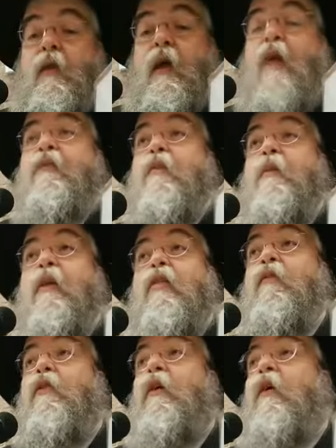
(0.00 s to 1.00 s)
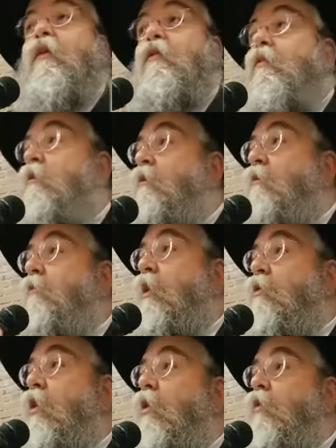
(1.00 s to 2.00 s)
Every mitzvah that we
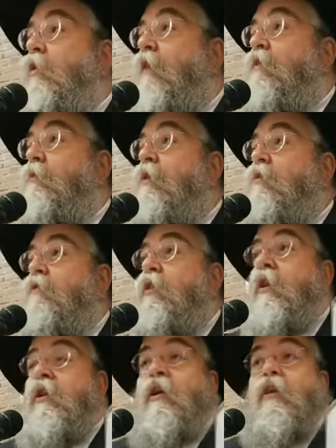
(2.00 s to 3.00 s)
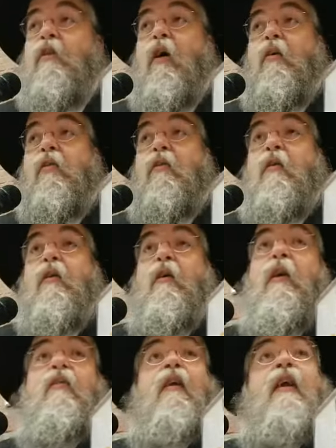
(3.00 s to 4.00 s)
are told, every mitzvah that a yid does
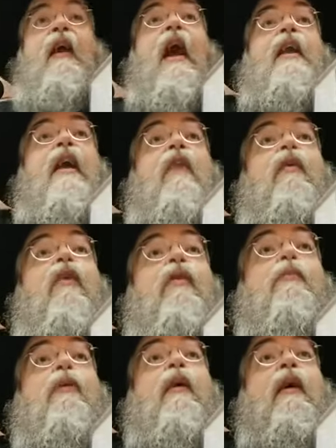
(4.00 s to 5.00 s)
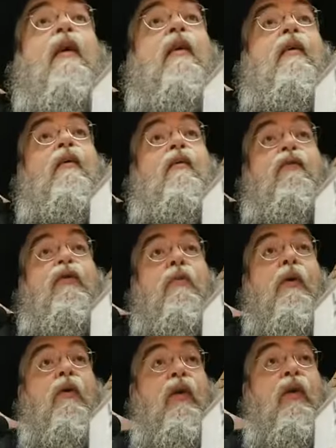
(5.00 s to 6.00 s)
is like adding another brick to the
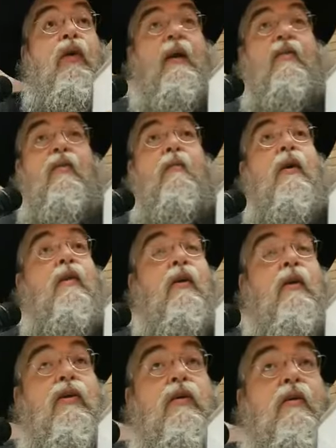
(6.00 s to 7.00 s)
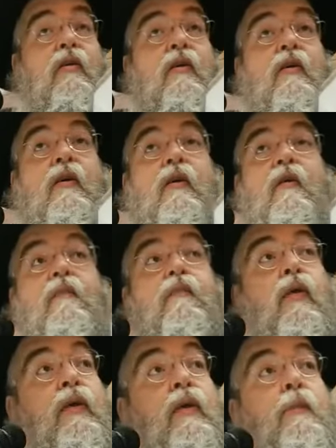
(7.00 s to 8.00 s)
building of Beis Hamikdash.
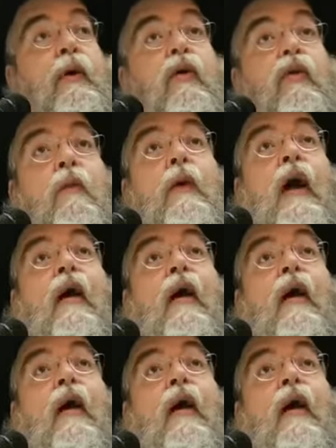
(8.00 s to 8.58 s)
But when you build a